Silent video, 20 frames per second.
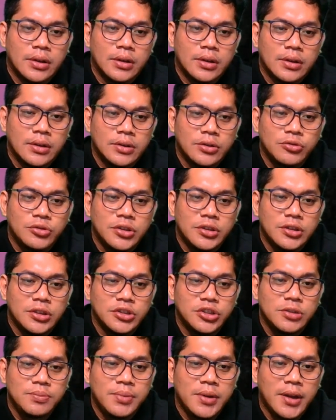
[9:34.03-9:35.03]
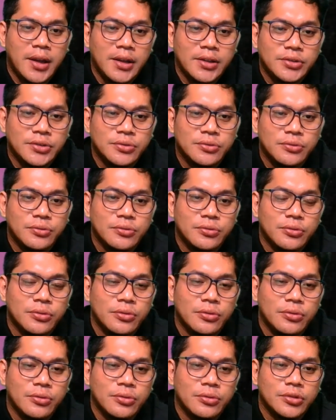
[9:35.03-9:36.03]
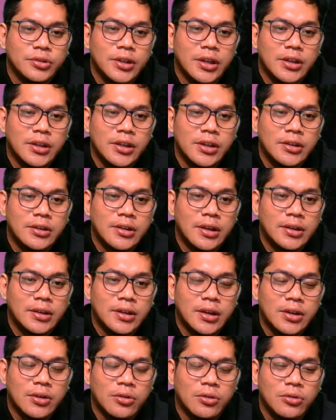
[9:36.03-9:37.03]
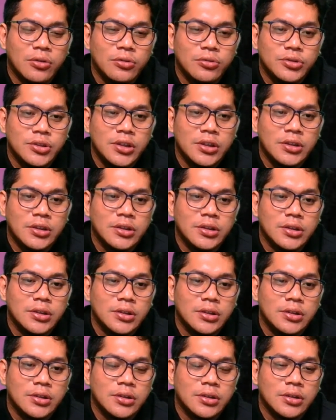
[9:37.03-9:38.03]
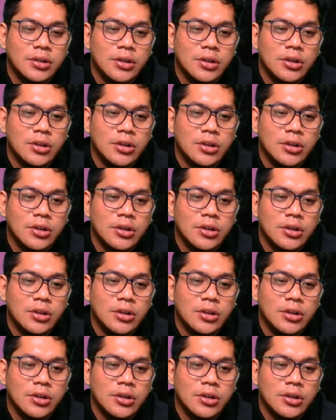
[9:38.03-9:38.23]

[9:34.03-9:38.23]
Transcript: using the GPS to taking the data, or using the